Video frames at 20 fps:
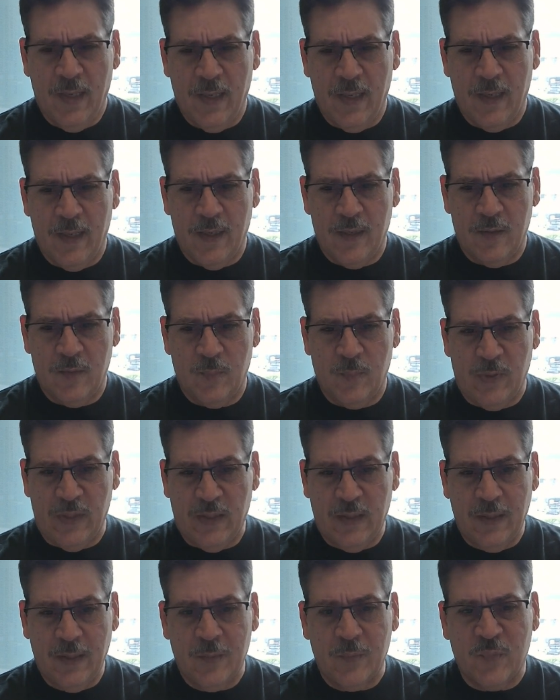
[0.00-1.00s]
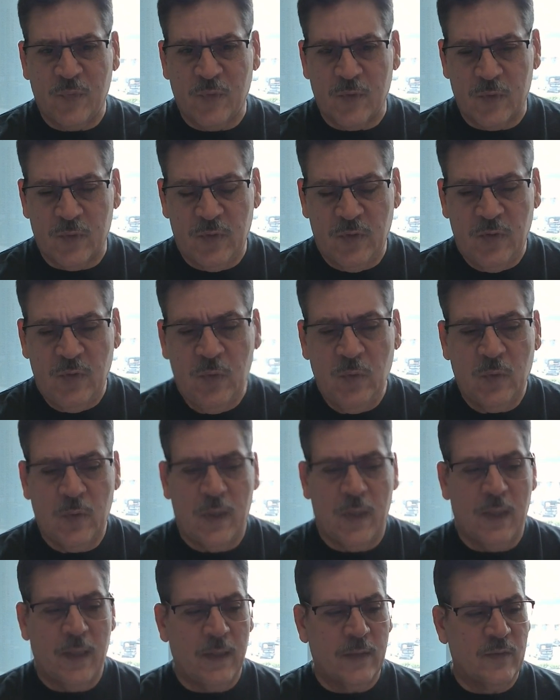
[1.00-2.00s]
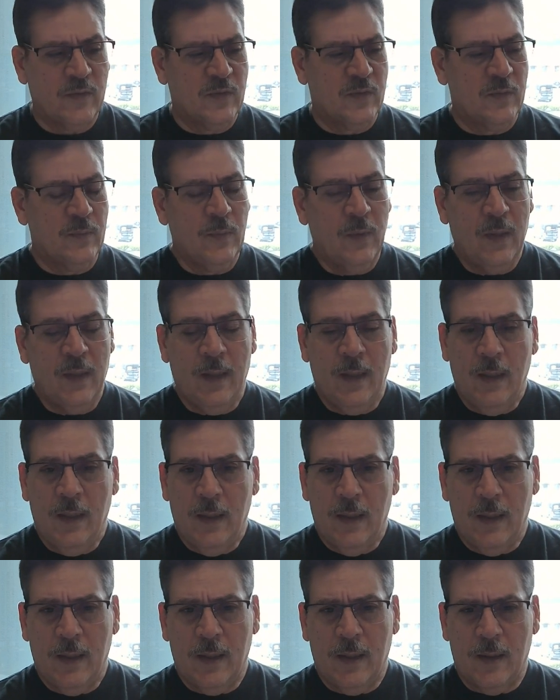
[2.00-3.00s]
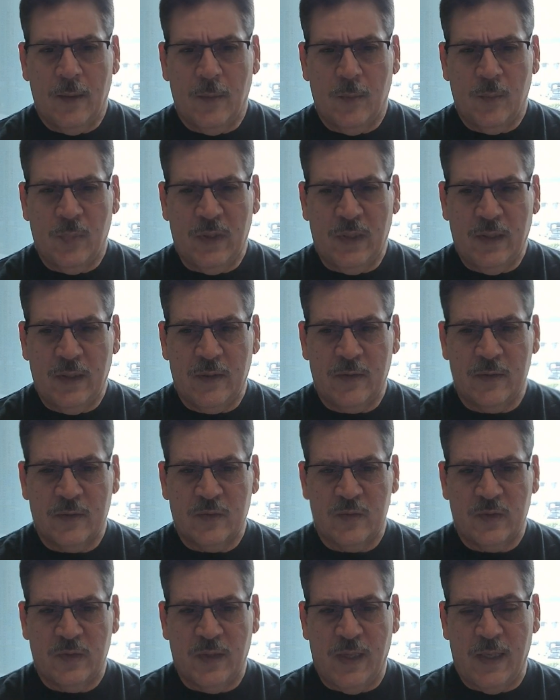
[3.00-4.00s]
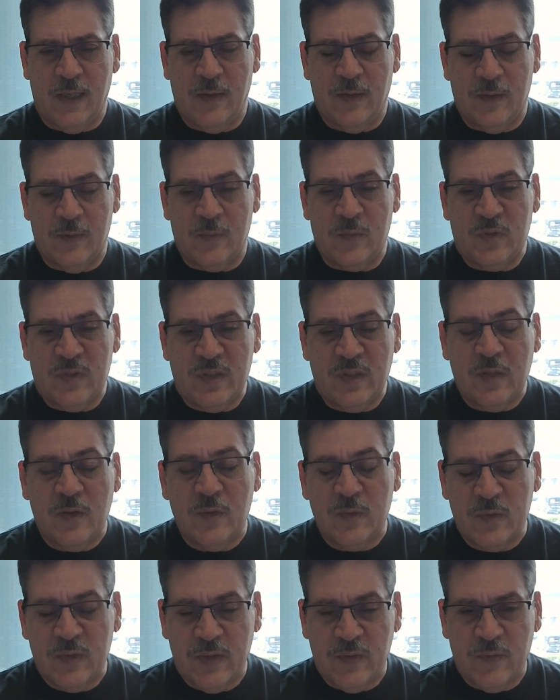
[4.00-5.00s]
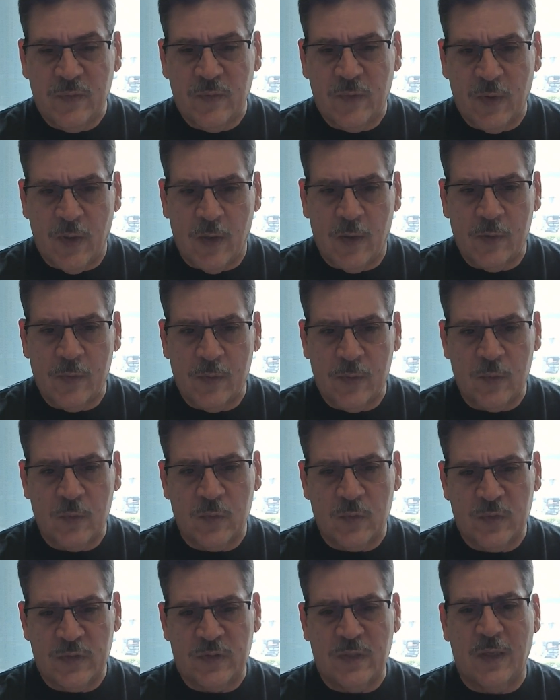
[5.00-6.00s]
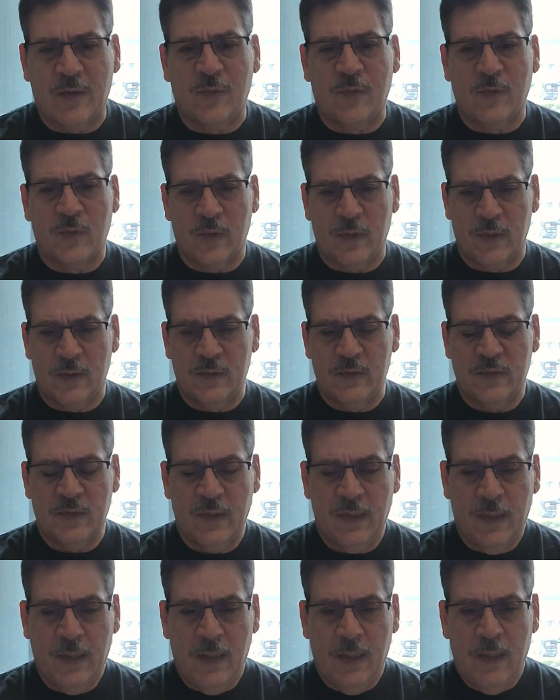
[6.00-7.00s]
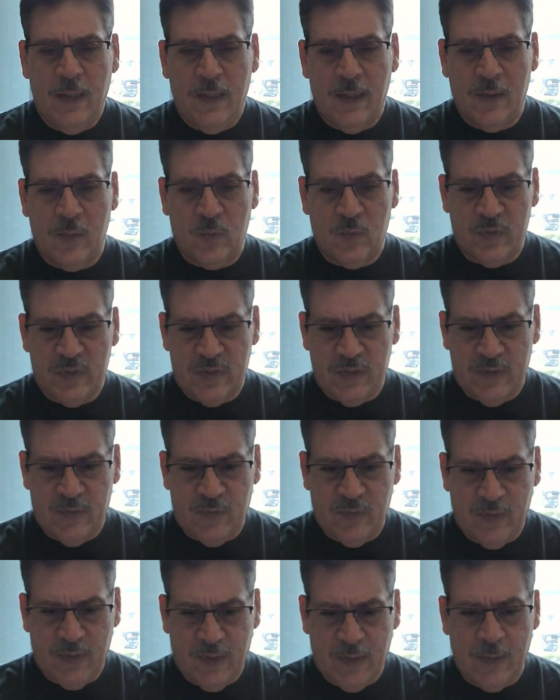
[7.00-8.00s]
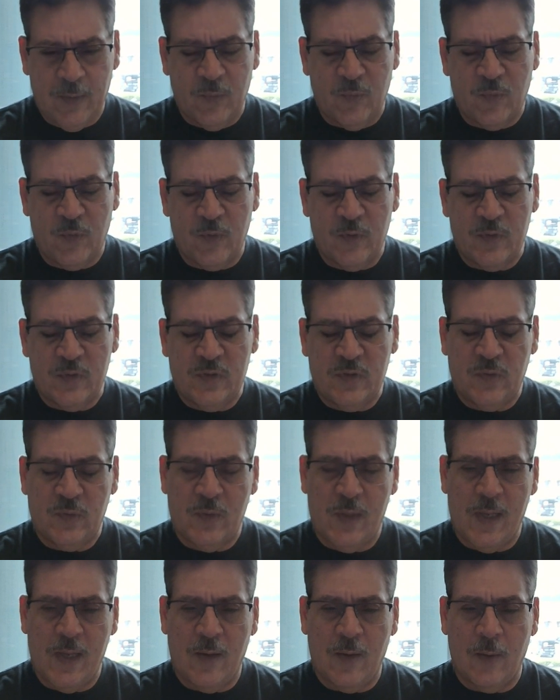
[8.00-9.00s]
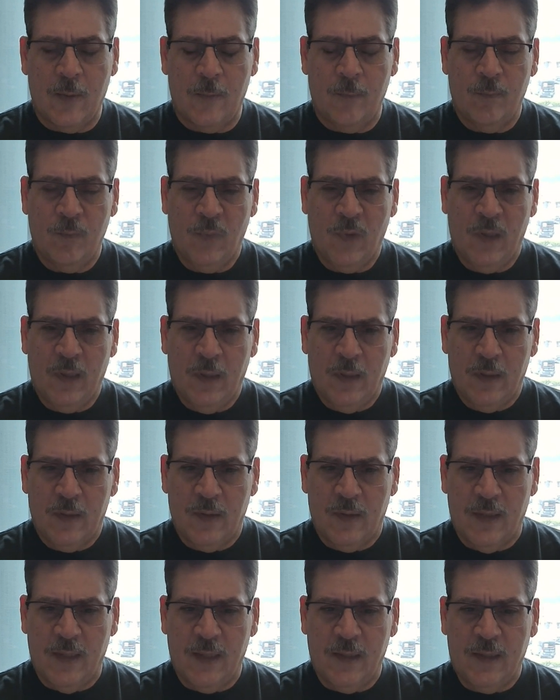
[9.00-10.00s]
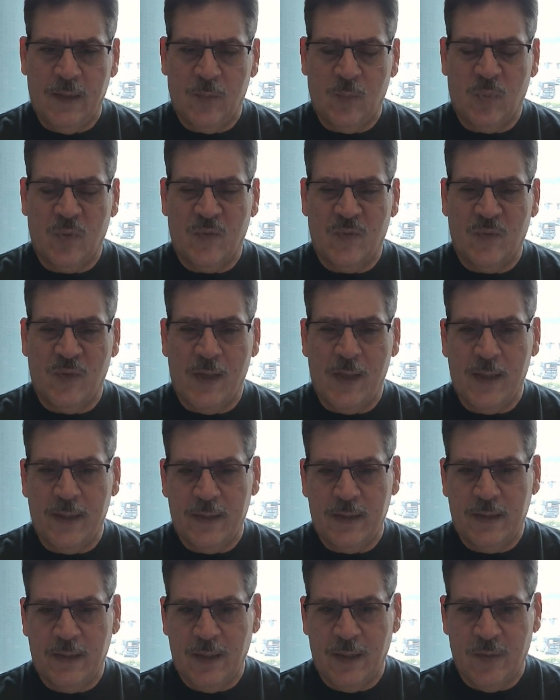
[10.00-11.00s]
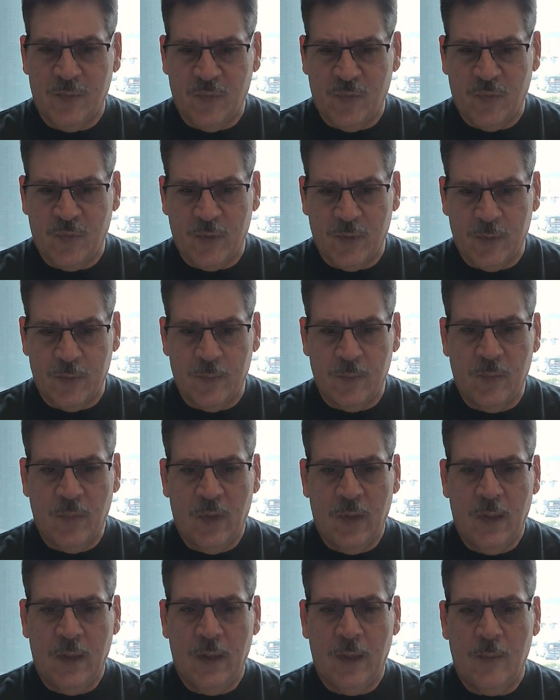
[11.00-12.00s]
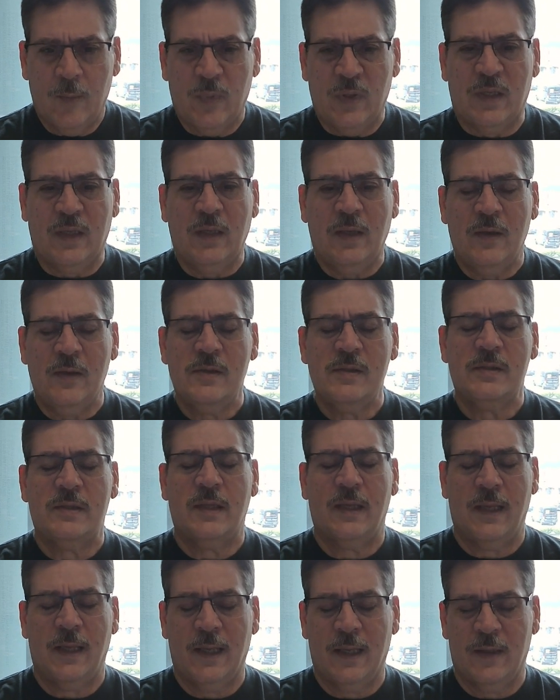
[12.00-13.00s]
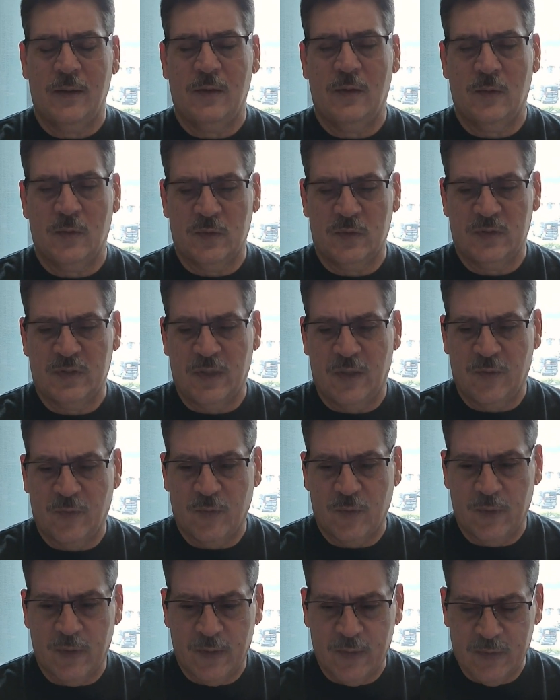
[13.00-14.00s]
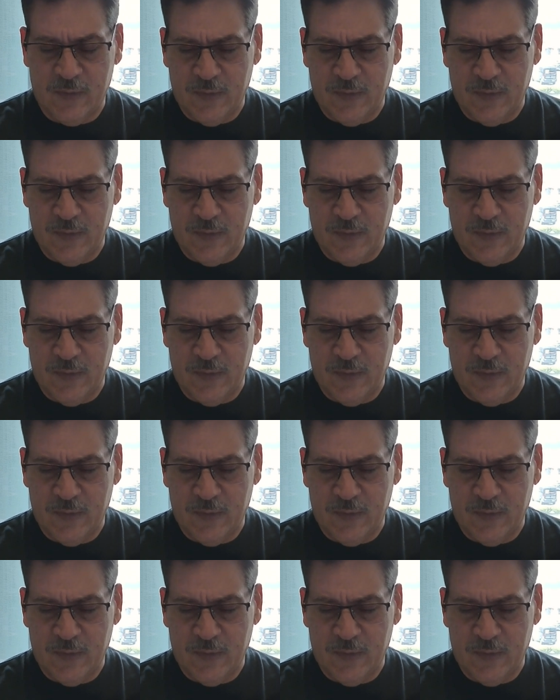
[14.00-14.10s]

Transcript: and be comfort to us um, because they themselves have gone through sufferings and received comfort. So now they can provide comfort because they had those sufferings.